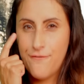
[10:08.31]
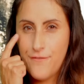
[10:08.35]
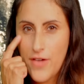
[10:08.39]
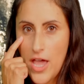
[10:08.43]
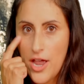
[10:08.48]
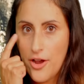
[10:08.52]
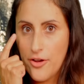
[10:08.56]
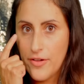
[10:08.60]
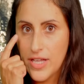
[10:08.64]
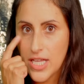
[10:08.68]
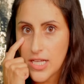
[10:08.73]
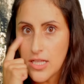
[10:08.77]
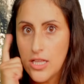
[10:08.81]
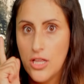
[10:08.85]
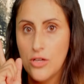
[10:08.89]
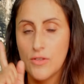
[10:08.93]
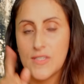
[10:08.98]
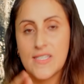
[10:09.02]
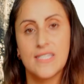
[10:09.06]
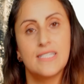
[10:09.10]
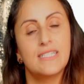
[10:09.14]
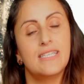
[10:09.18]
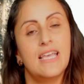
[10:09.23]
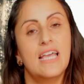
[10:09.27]
very
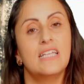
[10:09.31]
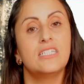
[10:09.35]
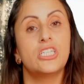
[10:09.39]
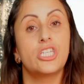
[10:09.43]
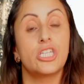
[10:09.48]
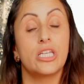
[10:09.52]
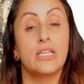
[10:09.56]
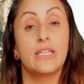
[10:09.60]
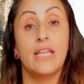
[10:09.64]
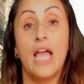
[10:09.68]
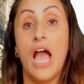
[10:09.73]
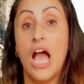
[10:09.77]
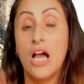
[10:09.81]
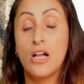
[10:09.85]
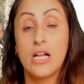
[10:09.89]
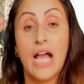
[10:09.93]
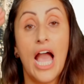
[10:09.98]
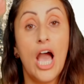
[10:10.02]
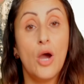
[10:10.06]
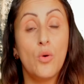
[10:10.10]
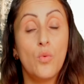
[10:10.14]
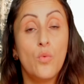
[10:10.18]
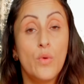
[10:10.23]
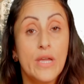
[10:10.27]
close attention on
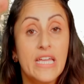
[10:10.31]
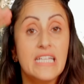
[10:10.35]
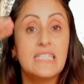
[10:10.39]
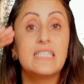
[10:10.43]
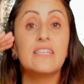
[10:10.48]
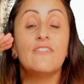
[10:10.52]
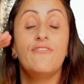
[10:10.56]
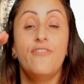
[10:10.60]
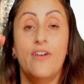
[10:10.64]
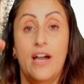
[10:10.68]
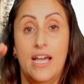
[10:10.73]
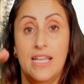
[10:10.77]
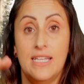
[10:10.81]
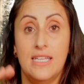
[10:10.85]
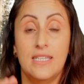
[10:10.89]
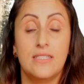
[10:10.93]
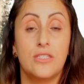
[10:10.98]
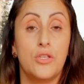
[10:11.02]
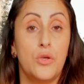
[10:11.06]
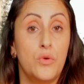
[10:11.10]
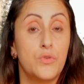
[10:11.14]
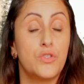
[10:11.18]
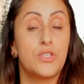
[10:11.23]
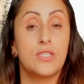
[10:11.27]
how we divided
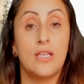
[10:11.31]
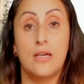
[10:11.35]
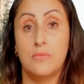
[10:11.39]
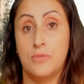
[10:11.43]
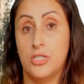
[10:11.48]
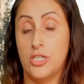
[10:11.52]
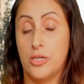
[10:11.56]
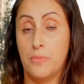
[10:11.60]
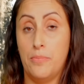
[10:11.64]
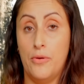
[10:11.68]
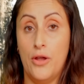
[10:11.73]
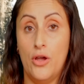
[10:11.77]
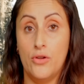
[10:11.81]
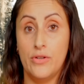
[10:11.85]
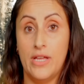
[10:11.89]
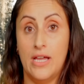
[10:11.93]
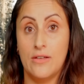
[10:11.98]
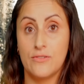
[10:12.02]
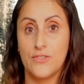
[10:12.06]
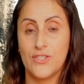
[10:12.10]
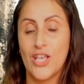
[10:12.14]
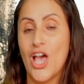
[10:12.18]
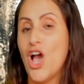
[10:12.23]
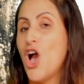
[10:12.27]
those subject
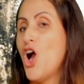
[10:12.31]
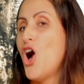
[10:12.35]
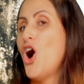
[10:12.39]
pronouns.